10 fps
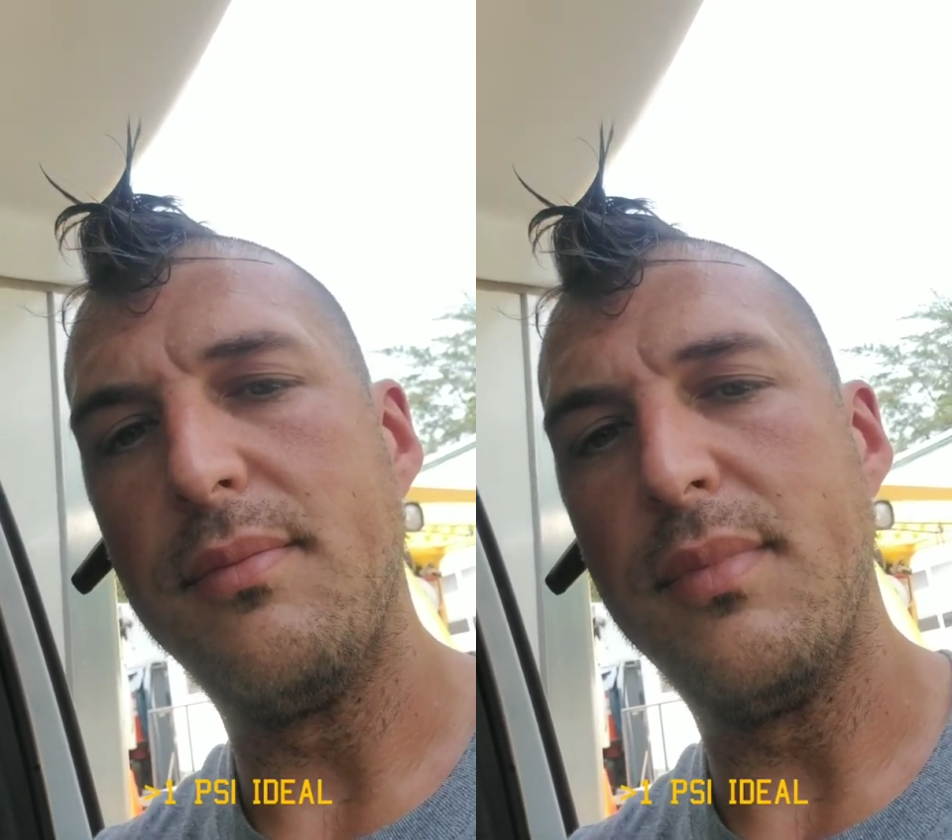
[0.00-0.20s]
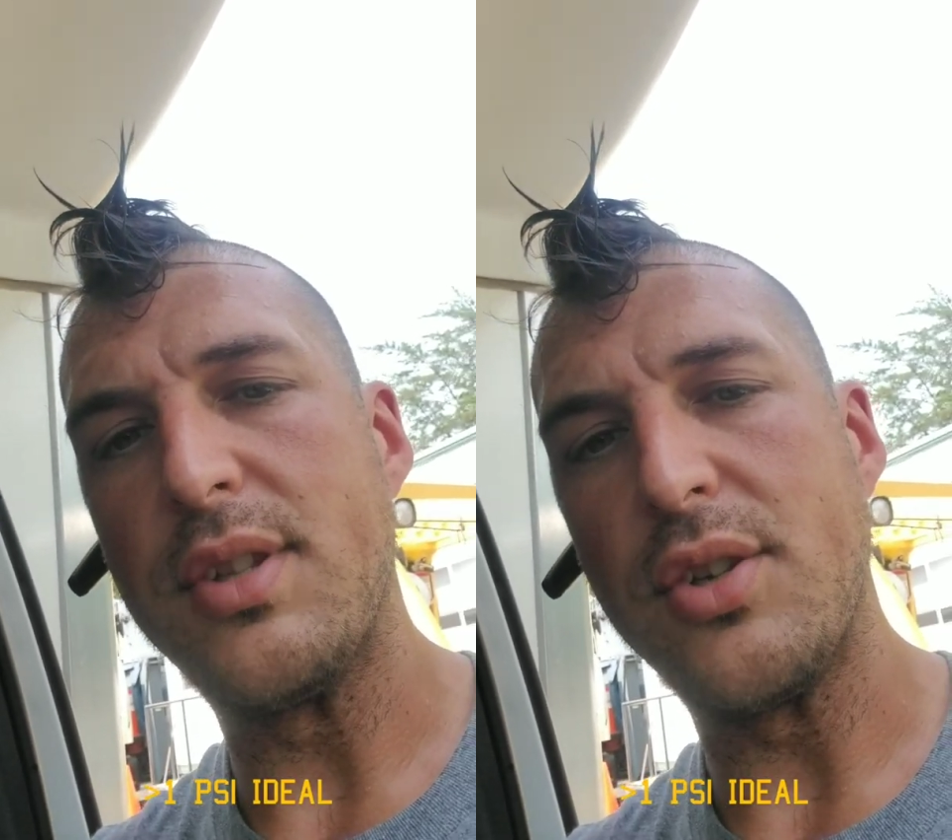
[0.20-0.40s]

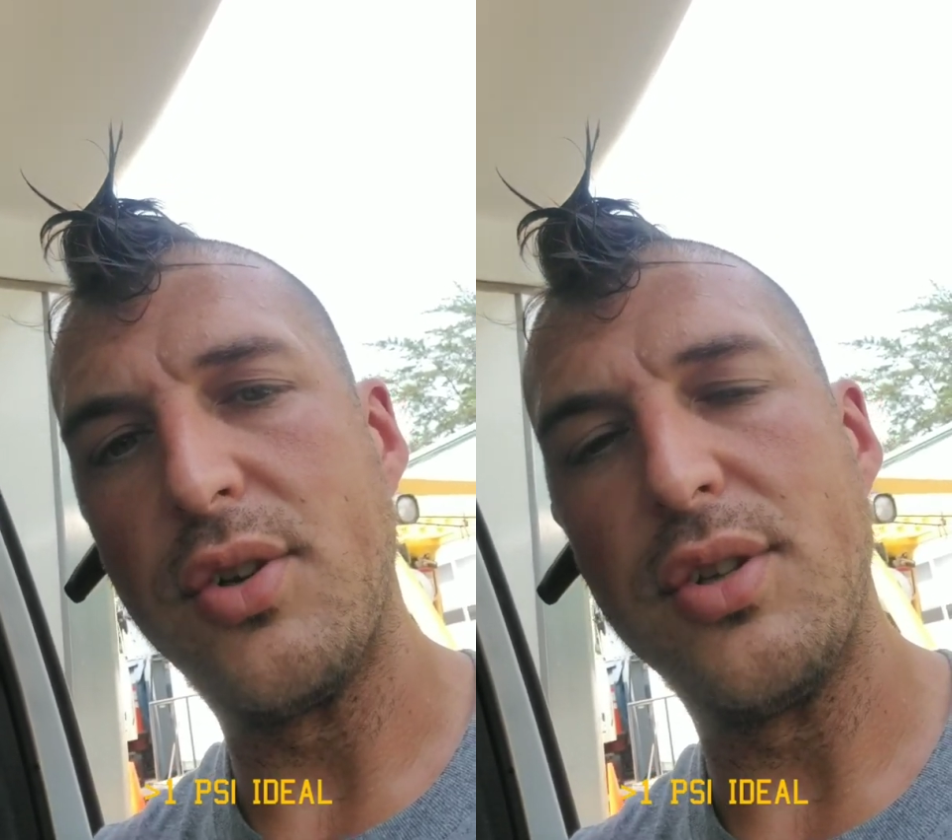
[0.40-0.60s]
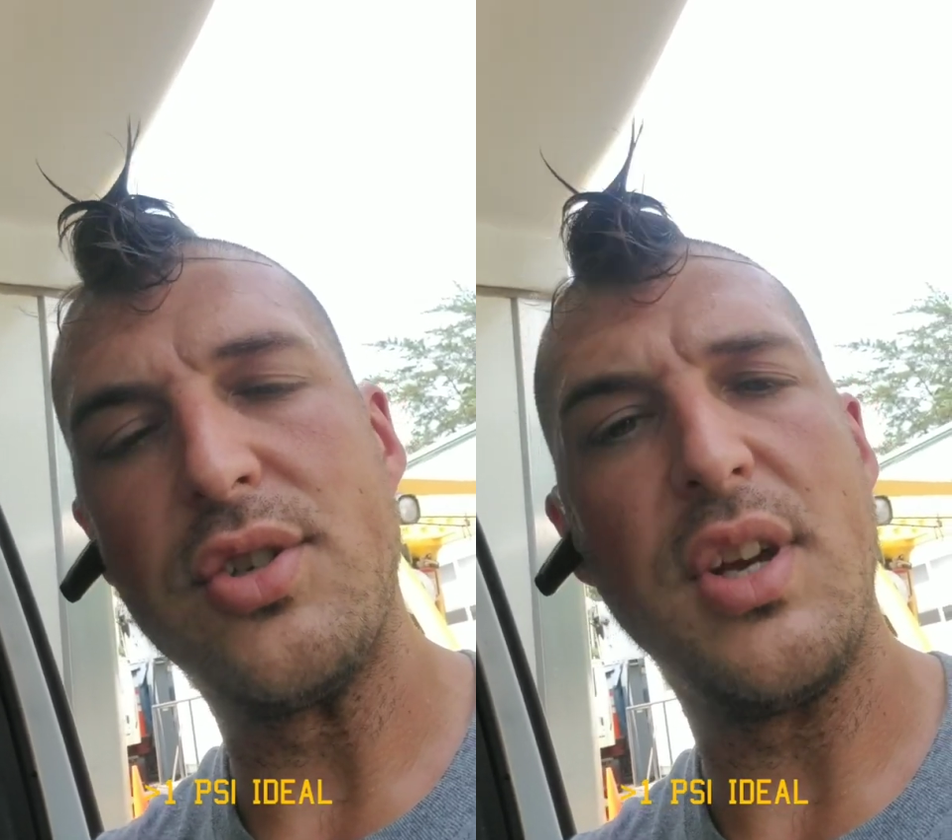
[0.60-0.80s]
it's a
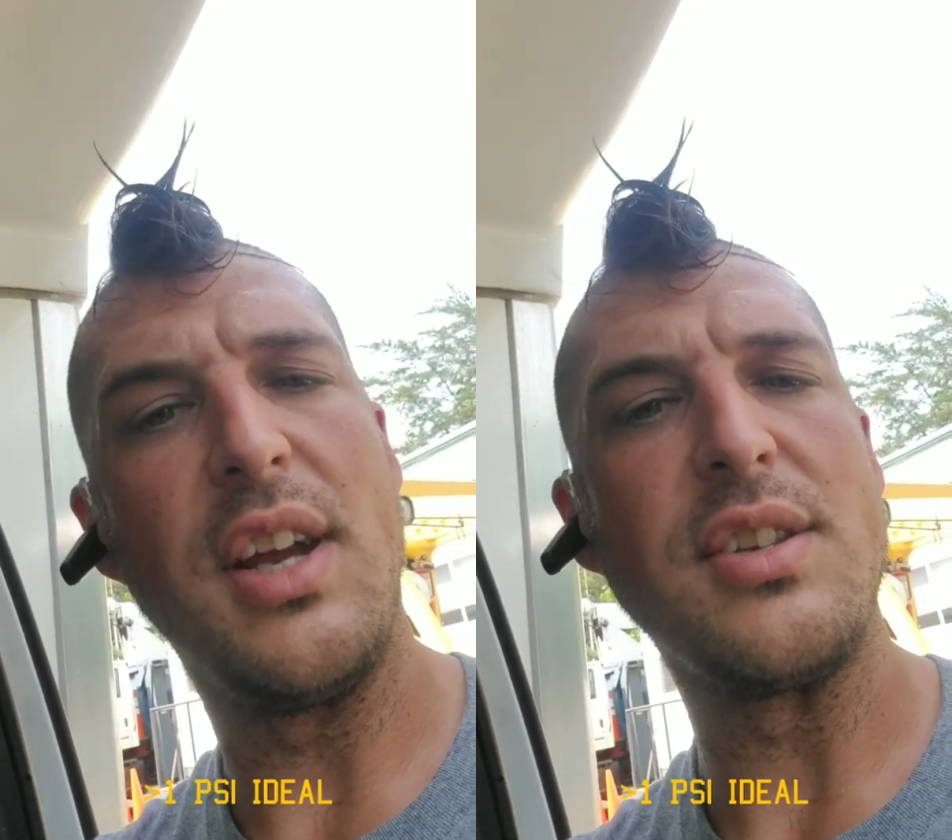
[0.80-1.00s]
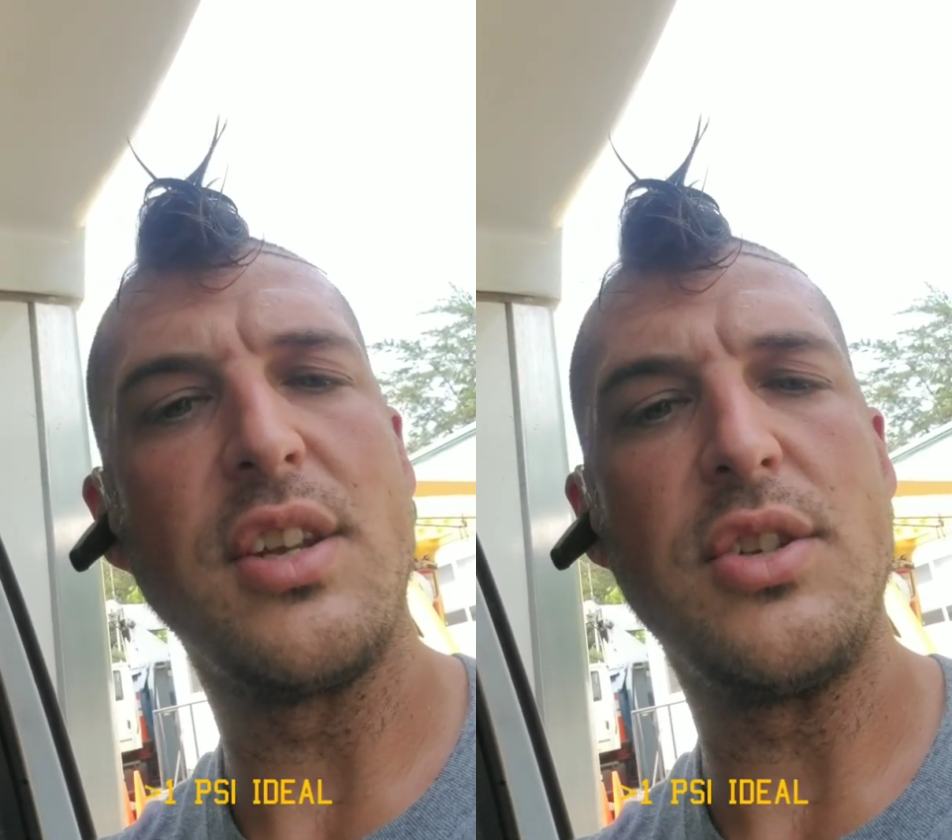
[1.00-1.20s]
good
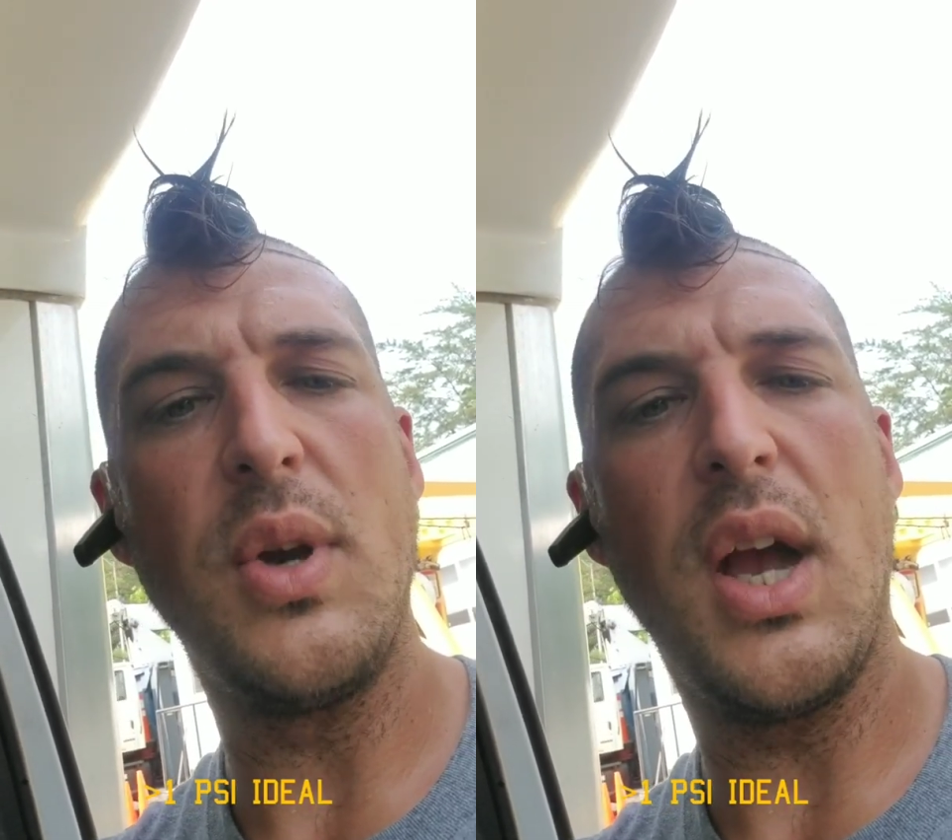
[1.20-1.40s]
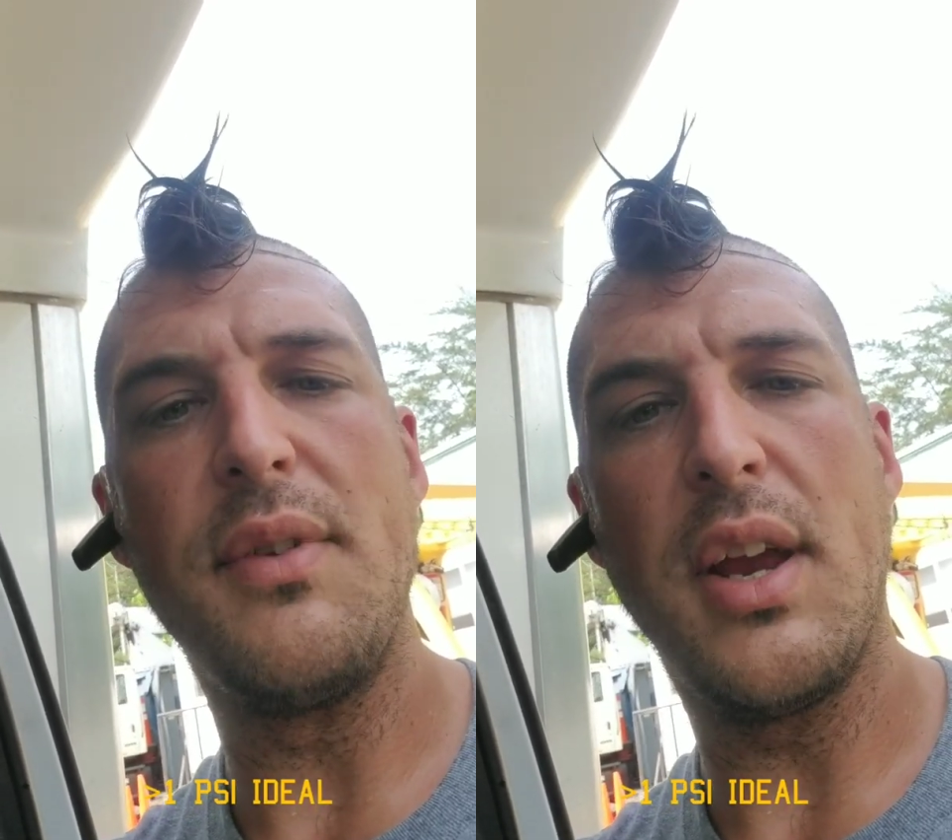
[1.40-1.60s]
chance that you have